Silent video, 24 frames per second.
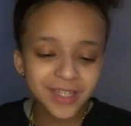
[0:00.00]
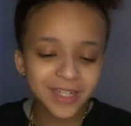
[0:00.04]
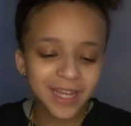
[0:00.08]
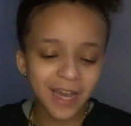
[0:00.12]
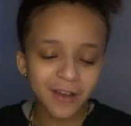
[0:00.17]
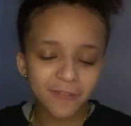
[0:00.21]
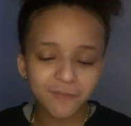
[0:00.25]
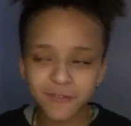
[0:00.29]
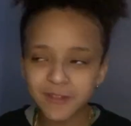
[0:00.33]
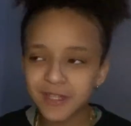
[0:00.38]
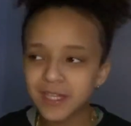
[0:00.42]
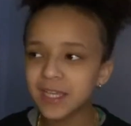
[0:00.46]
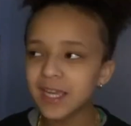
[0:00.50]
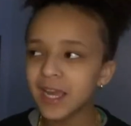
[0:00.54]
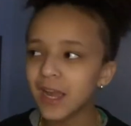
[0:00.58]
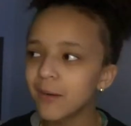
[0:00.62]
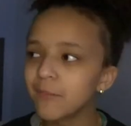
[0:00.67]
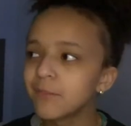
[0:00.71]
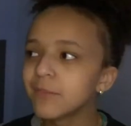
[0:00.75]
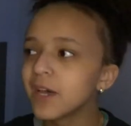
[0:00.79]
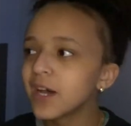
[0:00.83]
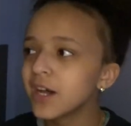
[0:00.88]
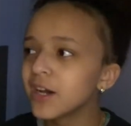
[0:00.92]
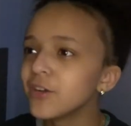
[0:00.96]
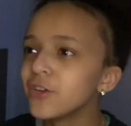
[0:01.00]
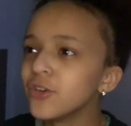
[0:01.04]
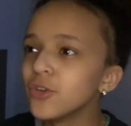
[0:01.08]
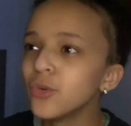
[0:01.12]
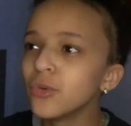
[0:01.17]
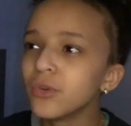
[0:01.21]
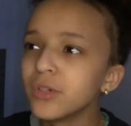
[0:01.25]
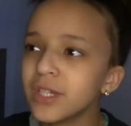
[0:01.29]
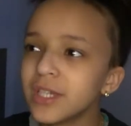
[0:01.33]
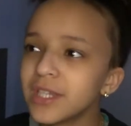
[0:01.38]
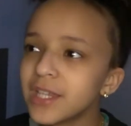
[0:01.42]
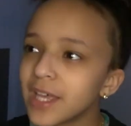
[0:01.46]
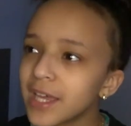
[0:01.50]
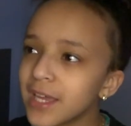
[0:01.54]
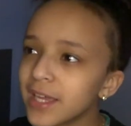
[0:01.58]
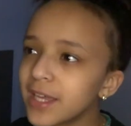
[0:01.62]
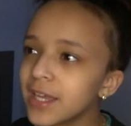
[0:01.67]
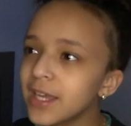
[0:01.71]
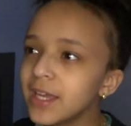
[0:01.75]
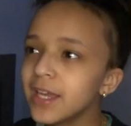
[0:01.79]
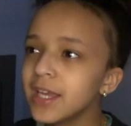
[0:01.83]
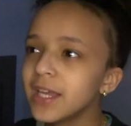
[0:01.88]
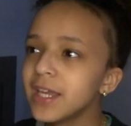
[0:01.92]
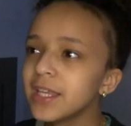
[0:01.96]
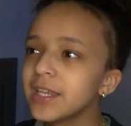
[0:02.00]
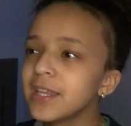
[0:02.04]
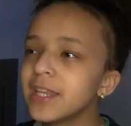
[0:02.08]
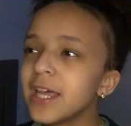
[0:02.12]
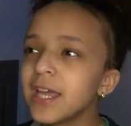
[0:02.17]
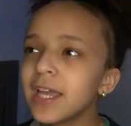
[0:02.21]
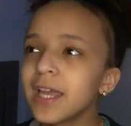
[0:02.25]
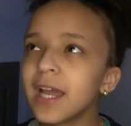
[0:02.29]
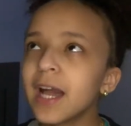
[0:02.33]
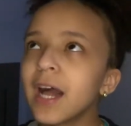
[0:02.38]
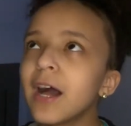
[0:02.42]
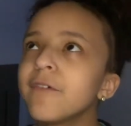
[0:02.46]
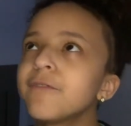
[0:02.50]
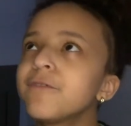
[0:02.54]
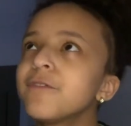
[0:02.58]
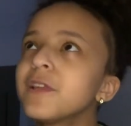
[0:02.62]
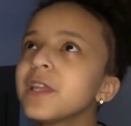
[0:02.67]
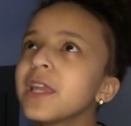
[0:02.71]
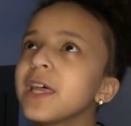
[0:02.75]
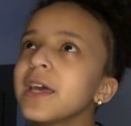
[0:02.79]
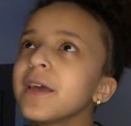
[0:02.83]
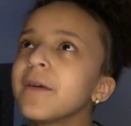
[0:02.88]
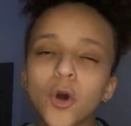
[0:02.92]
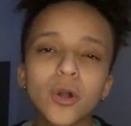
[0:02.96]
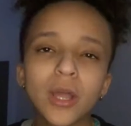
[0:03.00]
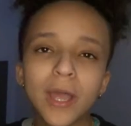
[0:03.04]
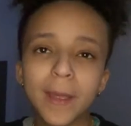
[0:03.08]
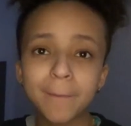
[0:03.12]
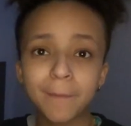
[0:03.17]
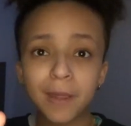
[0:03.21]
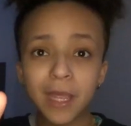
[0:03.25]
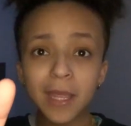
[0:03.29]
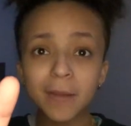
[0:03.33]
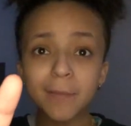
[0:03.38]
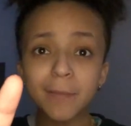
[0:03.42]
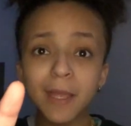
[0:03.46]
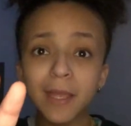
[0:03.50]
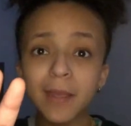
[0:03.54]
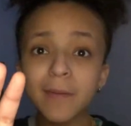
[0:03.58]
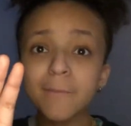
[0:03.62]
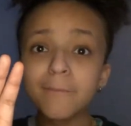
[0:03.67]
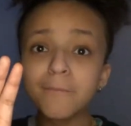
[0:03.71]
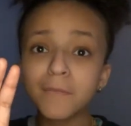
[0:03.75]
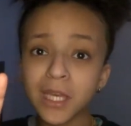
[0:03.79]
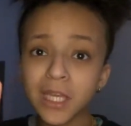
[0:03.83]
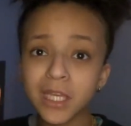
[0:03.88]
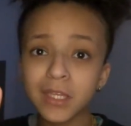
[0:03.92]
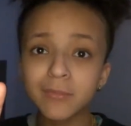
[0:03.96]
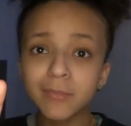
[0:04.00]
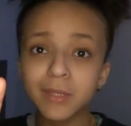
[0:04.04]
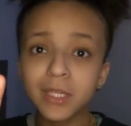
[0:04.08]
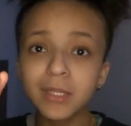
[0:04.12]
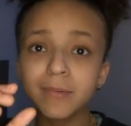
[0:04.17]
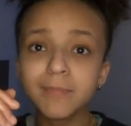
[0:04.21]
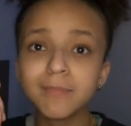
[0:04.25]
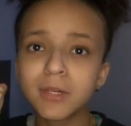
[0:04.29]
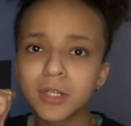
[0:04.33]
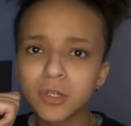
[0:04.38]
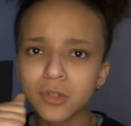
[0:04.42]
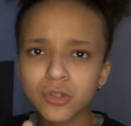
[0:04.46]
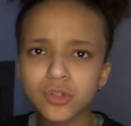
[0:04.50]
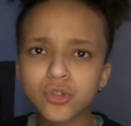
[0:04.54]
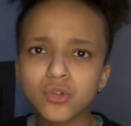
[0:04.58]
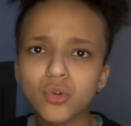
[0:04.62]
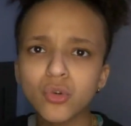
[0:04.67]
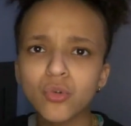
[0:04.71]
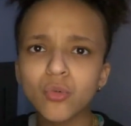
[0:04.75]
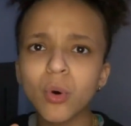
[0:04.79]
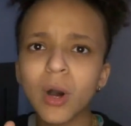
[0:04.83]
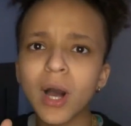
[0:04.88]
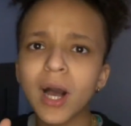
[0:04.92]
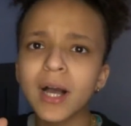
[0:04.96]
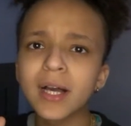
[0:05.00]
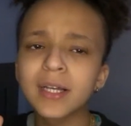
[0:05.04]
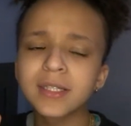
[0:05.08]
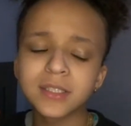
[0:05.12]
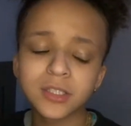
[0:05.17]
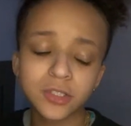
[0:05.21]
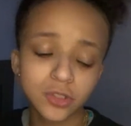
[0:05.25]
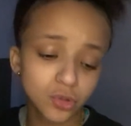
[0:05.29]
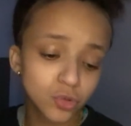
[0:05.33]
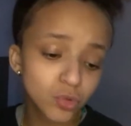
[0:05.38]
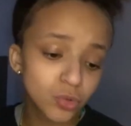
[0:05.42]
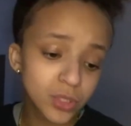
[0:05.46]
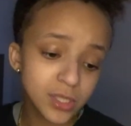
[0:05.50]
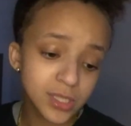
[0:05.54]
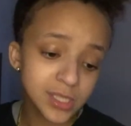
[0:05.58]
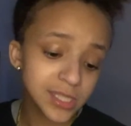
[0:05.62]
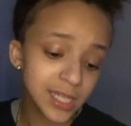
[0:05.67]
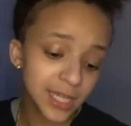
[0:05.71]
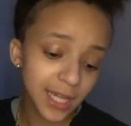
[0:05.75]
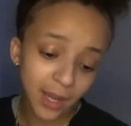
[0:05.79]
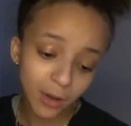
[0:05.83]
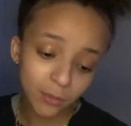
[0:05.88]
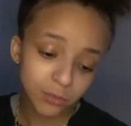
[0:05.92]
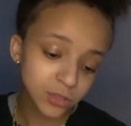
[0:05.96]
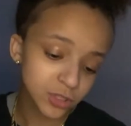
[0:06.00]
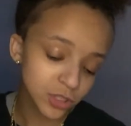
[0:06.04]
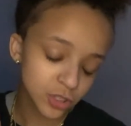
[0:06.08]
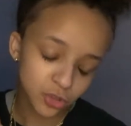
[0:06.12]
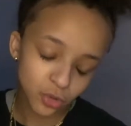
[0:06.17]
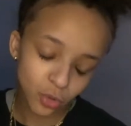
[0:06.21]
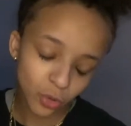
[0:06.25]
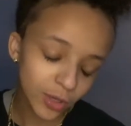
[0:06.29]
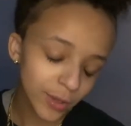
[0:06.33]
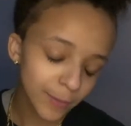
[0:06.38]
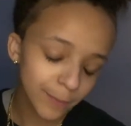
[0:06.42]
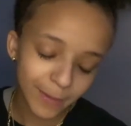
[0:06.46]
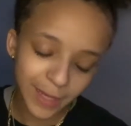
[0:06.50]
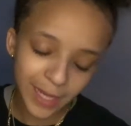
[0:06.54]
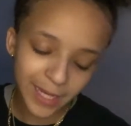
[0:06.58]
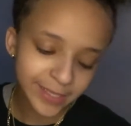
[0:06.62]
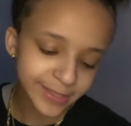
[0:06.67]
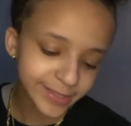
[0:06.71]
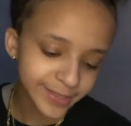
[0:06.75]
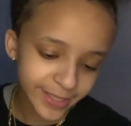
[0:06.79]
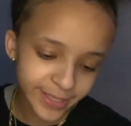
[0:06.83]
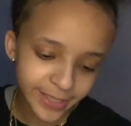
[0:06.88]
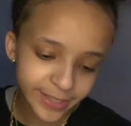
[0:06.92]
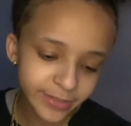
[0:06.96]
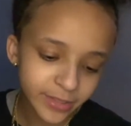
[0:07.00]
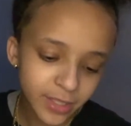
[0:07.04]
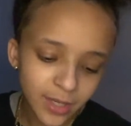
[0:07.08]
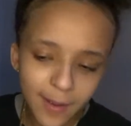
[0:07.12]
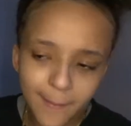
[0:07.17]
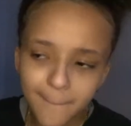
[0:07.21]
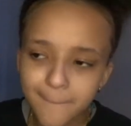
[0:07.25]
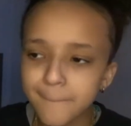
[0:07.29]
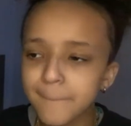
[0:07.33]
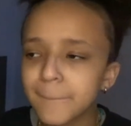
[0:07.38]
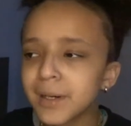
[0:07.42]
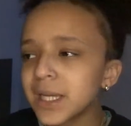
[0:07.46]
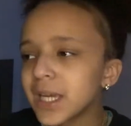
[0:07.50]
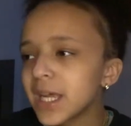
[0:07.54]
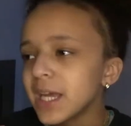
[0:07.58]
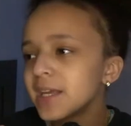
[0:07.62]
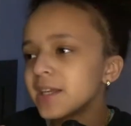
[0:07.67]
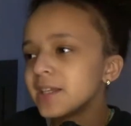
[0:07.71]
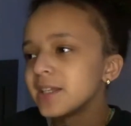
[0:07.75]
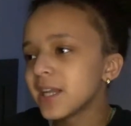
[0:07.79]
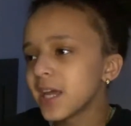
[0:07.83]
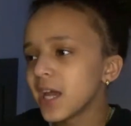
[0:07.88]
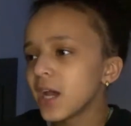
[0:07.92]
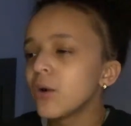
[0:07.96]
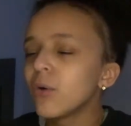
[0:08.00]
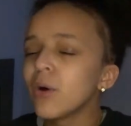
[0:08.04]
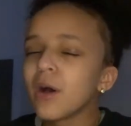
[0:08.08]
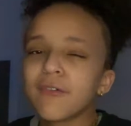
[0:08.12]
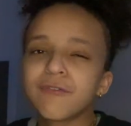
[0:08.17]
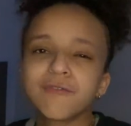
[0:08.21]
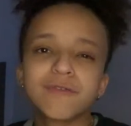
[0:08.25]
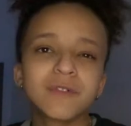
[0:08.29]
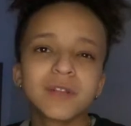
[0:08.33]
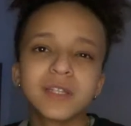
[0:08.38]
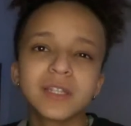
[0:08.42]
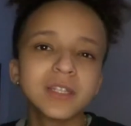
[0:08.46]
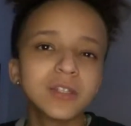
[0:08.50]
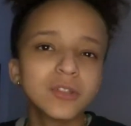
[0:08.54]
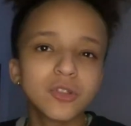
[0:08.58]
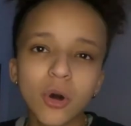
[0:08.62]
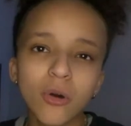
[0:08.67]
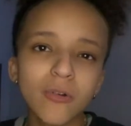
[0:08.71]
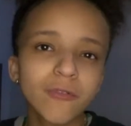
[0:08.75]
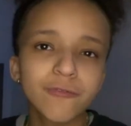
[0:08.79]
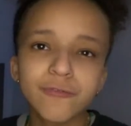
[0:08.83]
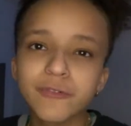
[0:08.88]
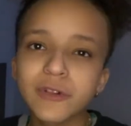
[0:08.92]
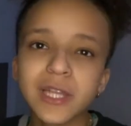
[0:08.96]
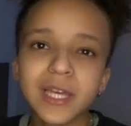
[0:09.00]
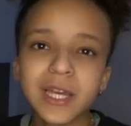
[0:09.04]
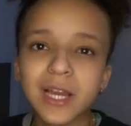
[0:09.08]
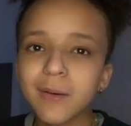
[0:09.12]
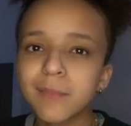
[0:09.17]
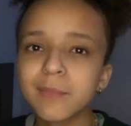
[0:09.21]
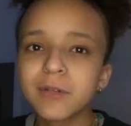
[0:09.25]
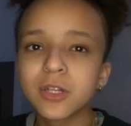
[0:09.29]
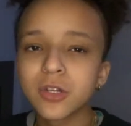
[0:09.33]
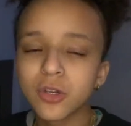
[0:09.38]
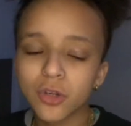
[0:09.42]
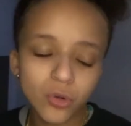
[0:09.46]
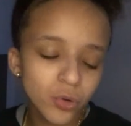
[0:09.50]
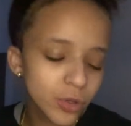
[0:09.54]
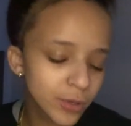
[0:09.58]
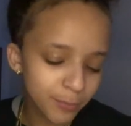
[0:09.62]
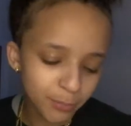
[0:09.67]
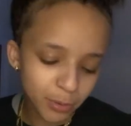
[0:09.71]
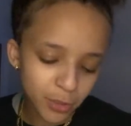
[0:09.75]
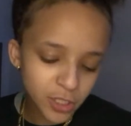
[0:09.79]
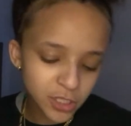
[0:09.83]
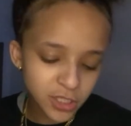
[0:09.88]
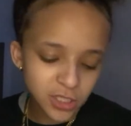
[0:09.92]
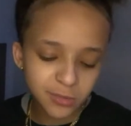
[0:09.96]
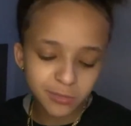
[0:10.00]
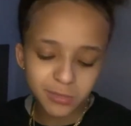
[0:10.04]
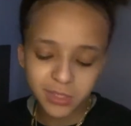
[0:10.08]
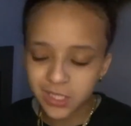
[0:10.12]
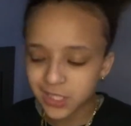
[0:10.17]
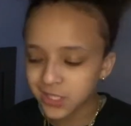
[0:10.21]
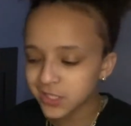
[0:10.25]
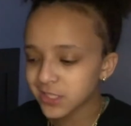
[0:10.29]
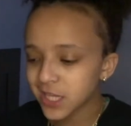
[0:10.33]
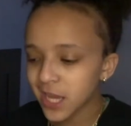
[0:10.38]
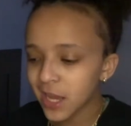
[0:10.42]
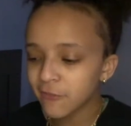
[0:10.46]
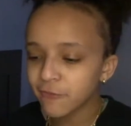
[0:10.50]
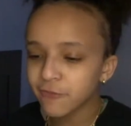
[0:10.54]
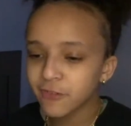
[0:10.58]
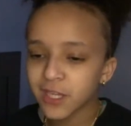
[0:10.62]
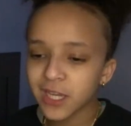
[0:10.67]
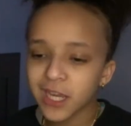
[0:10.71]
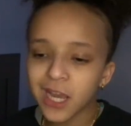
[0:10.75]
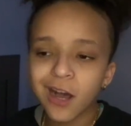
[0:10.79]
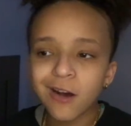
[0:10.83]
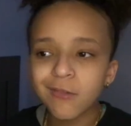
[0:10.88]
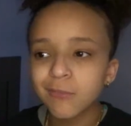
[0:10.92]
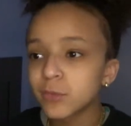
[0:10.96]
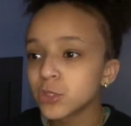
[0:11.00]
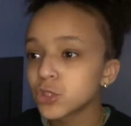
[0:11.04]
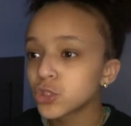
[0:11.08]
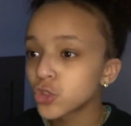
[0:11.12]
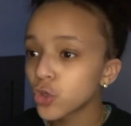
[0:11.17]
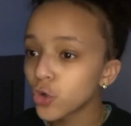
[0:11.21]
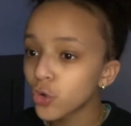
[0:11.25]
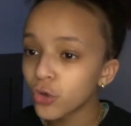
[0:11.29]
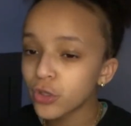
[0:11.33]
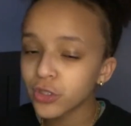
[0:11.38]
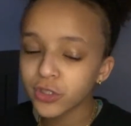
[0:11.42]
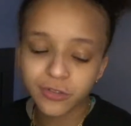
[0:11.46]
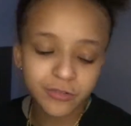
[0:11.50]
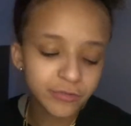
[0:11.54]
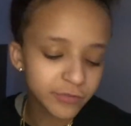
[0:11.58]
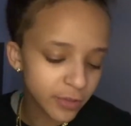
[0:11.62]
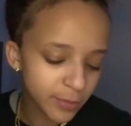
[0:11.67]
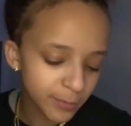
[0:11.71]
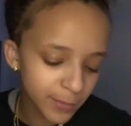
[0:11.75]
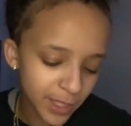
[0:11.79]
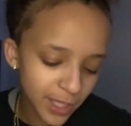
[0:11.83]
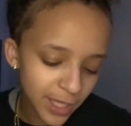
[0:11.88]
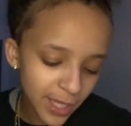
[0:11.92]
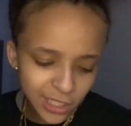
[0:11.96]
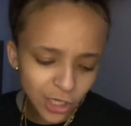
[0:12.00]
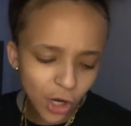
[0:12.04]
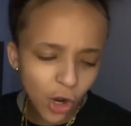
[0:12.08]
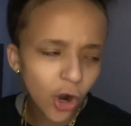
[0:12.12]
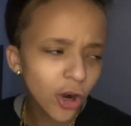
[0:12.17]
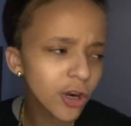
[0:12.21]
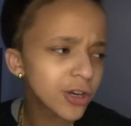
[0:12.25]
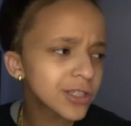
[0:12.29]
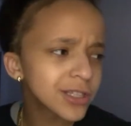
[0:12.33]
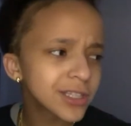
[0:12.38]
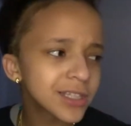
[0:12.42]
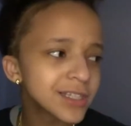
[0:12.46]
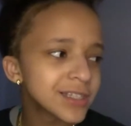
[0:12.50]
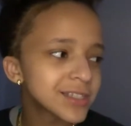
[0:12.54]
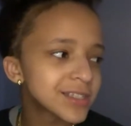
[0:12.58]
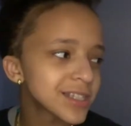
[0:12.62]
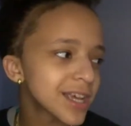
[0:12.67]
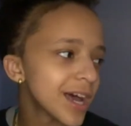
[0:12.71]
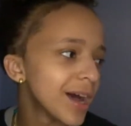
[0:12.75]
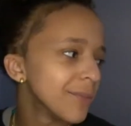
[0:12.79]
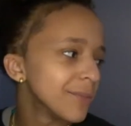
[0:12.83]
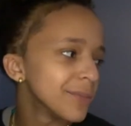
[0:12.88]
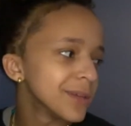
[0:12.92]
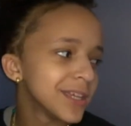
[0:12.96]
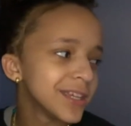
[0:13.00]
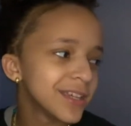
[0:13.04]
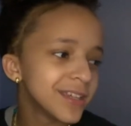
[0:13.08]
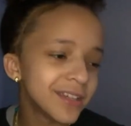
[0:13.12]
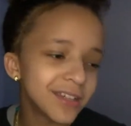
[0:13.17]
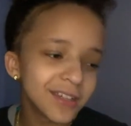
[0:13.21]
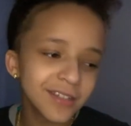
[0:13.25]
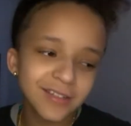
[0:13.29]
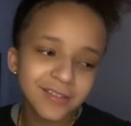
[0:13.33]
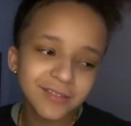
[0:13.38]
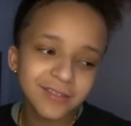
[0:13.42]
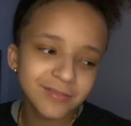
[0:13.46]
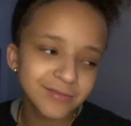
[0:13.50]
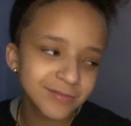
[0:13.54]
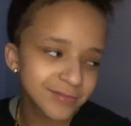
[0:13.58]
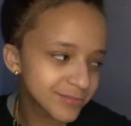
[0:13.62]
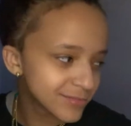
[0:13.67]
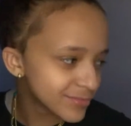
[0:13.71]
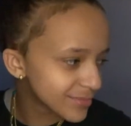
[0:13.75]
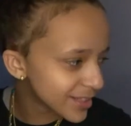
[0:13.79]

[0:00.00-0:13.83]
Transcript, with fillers: I feel like I'm not annoying. Like like I feel like okay maybe maybe middle school wise you could say I was annoying back then but like now I really don't feel like I'm an annoying person because I feel like i matured you feel me and heartless I mean